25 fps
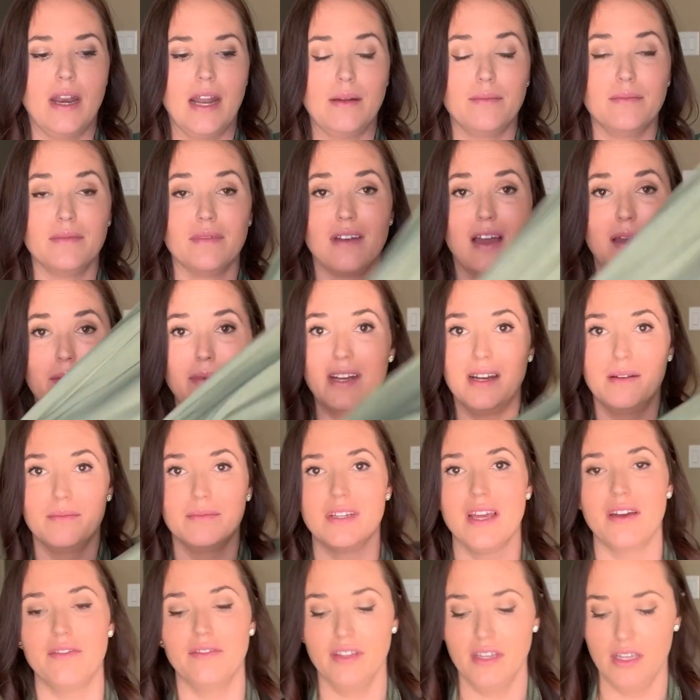I mean, I'm
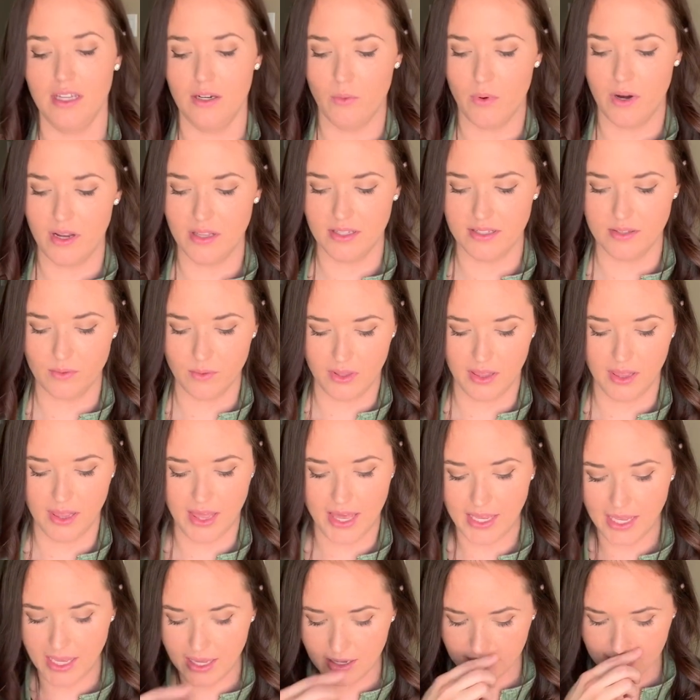definitely gonna wear this with
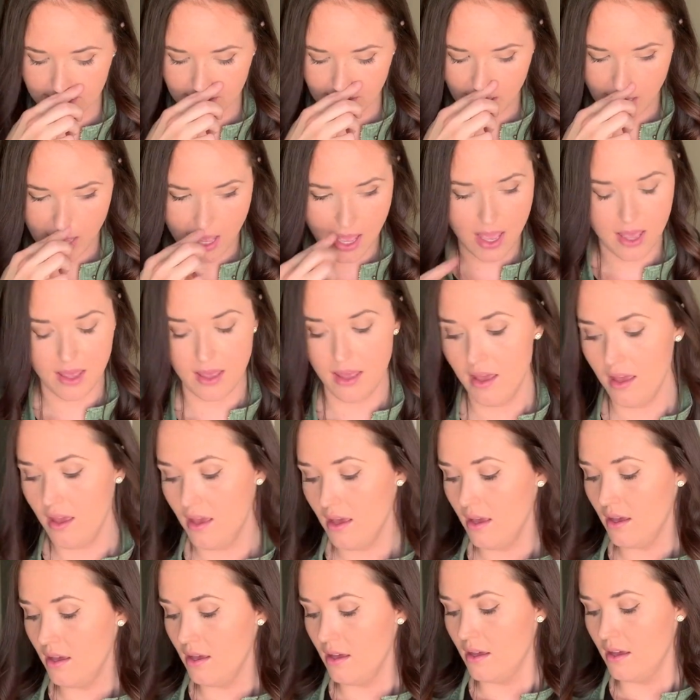leggings a lot.
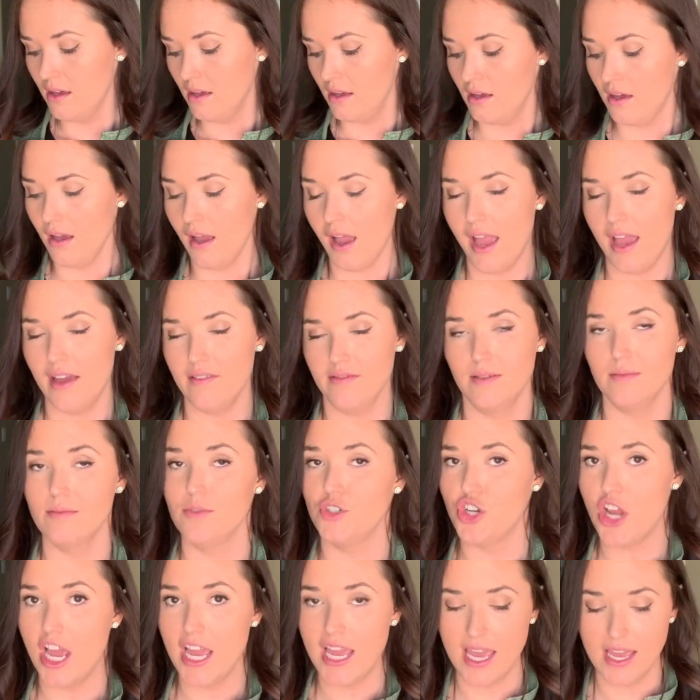I have some
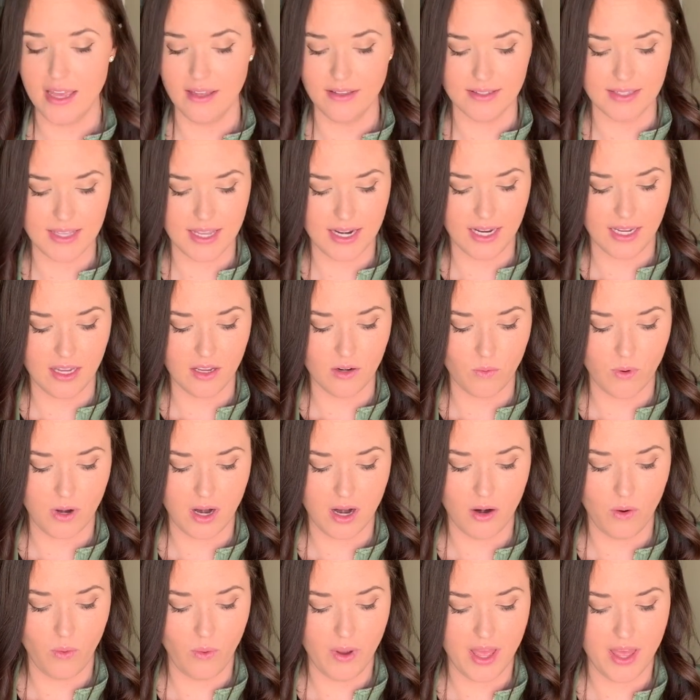jeggings that I can wear
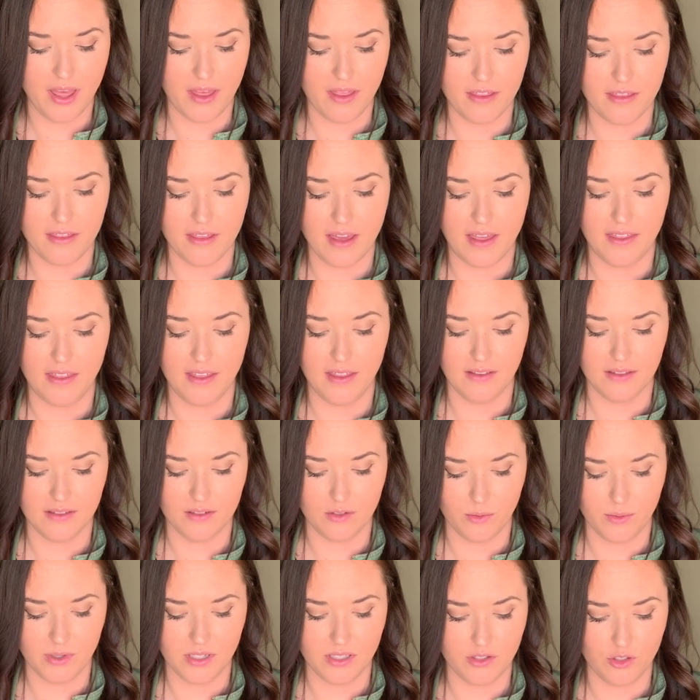it with. I think this
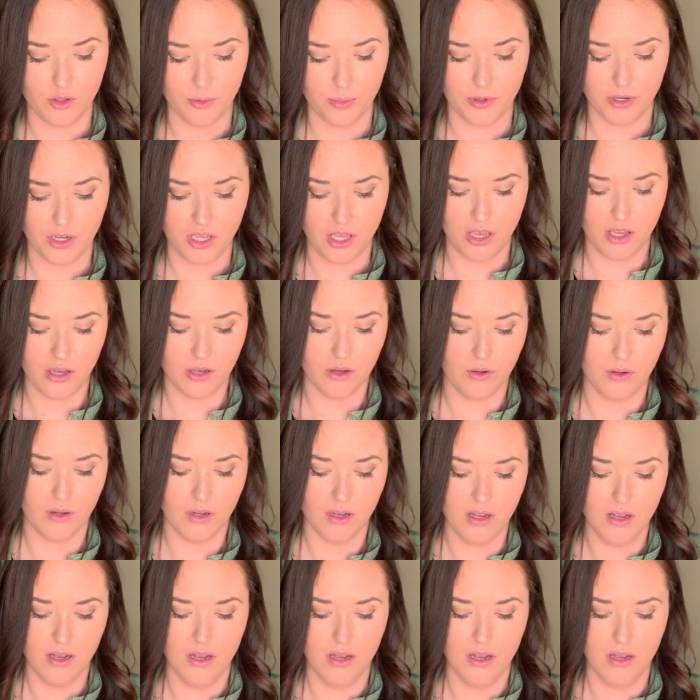will be super cute.